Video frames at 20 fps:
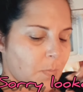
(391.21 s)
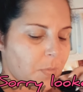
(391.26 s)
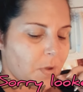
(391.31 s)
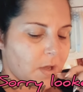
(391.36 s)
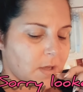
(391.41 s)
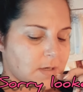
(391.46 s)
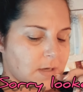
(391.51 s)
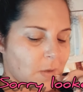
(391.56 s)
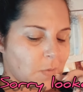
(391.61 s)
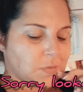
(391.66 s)

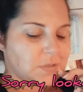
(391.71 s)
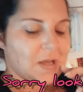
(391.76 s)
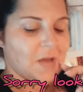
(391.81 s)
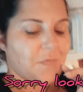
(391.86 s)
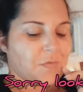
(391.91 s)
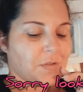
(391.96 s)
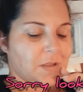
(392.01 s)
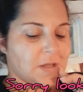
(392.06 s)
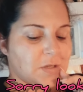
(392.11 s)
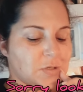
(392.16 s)
But I'll
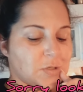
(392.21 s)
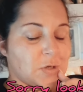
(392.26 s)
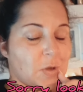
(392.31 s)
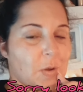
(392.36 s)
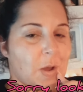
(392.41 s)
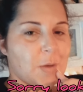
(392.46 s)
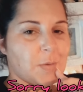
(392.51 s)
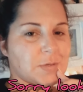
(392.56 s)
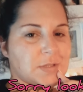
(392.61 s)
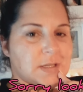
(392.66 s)
definitely let you
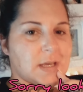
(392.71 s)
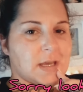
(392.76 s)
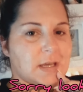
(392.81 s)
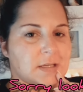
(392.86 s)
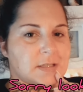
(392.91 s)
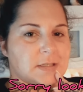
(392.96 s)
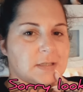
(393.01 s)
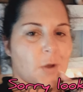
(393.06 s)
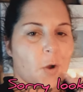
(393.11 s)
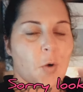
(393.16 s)
know how it
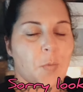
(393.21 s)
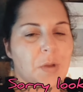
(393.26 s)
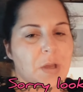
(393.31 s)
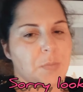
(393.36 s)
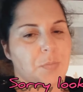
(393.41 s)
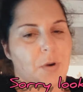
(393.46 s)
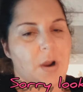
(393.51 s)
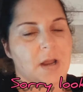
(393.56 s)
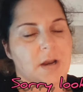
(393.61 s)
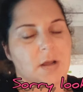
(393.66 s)
tastes.
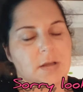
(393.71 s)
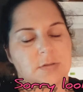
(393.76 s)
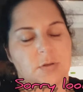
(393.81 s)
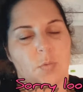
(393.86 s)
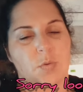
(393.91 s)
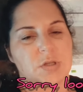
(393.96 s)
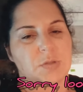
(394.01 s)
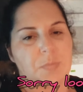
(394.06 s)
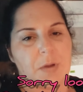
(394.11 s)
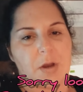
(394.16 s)
Homemade bread is
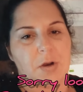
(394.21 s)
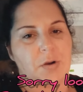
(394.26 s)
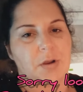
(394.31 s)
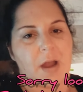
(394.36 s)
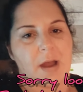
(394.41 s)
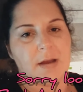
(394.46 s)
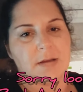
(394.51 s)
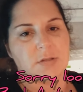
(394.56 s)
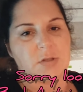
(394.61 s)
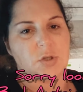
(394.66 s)
always better,
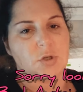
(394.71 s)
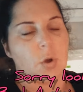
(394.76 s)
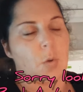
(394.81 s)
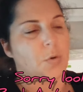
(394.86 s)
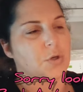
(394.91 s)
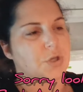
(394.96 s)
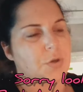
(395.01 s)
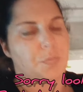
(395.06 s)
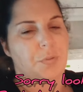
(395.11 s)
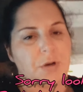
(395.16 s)
guys. You know
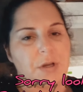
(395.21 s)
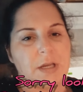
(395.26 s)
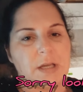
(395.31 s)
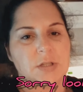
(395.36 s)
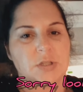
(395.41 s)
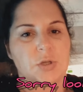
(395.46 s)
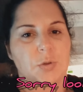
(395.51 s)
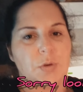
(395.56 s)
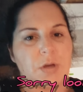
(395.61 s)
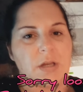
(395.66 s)
what you're putting
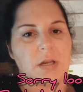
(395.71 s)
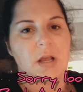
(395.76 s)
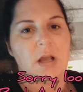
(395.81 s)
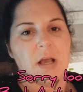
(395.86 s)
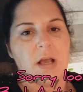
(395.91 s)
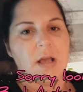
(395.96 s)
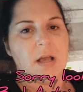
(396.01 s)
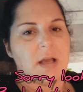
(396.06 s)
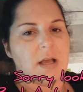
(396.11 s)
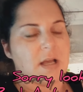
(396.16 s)
into it.
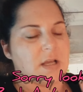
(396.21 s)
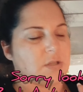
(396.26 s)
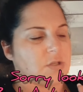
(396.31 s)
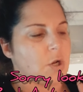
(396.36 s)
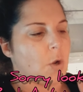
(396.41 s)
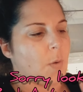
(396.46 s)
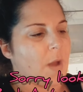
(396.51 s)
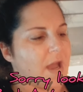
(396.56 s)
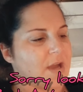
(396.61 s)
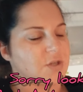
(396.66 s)
There's
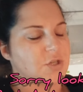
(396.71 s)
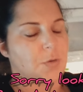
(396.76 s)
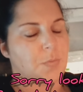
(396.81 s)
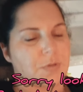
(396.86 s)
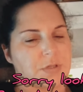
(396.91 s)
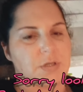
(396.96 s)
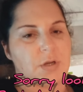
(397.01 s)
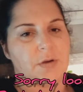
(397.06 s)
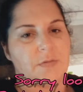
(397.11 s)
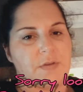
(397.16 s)
no extra
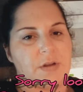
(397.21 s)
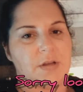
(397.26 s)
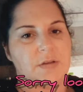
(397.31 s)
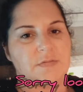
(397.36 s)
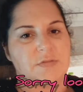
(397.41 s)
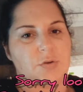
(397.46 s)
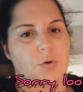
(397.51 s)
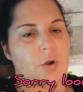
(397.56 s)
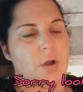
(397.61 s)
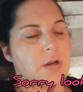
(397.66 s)

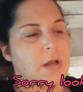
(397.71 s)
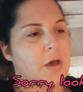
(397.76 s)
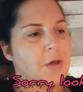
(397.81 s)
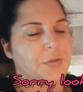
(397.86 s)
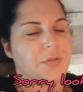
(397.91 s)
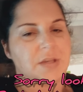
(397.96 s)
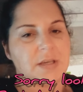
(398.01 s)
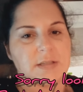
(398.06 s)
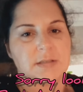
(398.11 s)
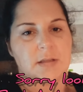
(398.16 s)
preservatives or
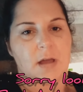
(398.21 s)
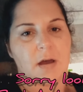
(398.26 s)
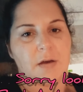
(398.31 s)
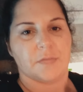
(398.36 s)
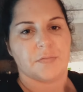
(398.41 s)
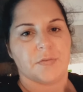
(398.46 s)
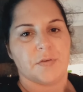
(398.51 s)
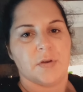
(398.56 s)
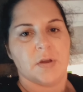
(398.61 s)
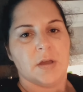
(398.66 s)
unhealthy
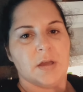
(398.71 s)
stuff.